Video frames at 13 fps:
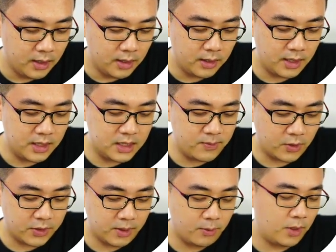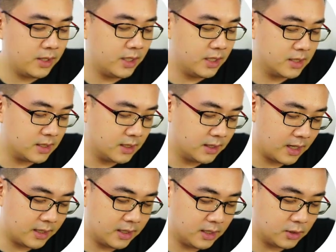Then this bottom one is
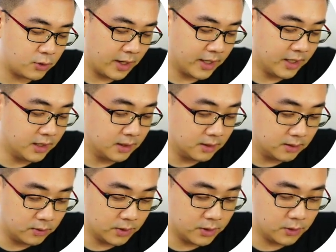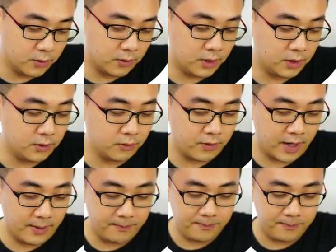another triangle which you will need to find.